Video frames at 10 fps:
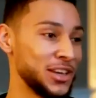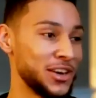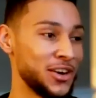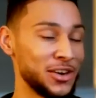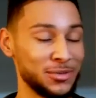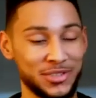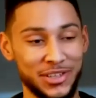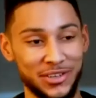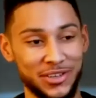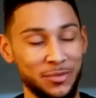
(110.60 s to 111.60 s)
one can guard him.
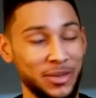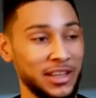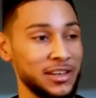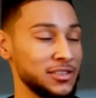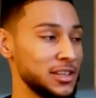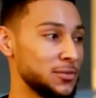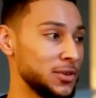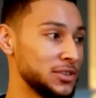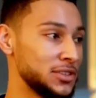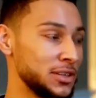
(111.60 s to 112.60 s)
So I mean, that does get
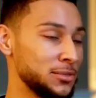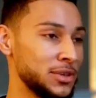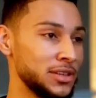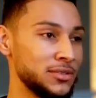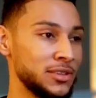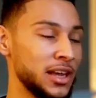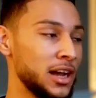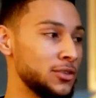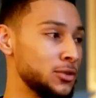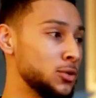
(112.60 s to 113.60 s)
frustrating. But the
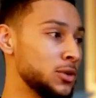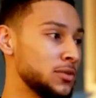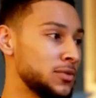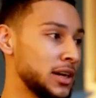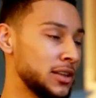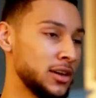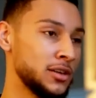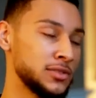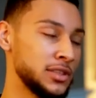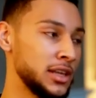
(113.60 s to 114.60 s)
guys who do want to fight,
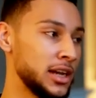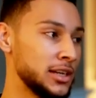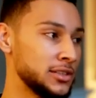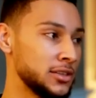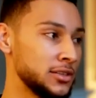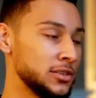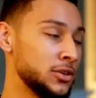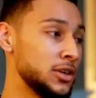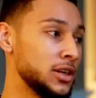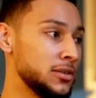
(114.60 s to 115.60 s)
obviously the guys aren't
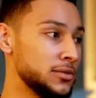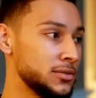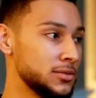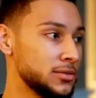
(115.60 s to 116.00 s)
good enough.